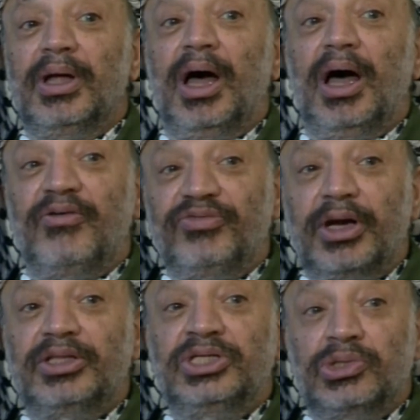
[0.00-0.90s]
After
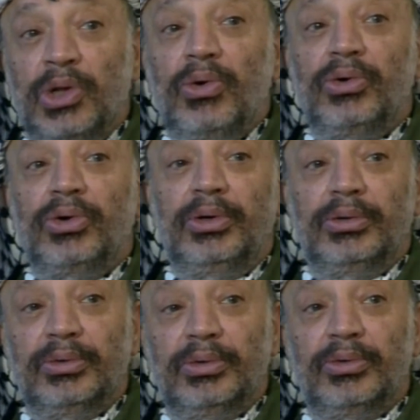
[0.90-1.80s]
this long
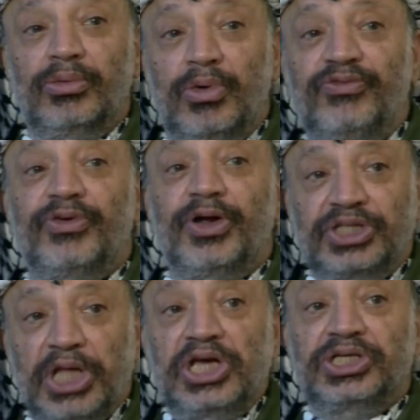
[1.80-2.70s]

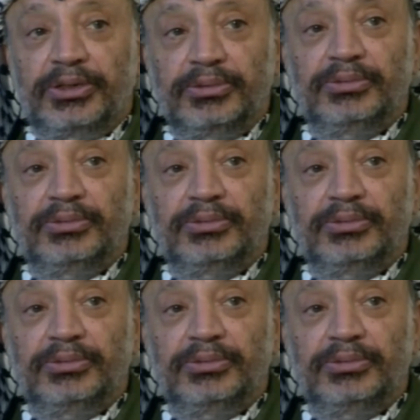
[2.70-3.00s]
confrontation,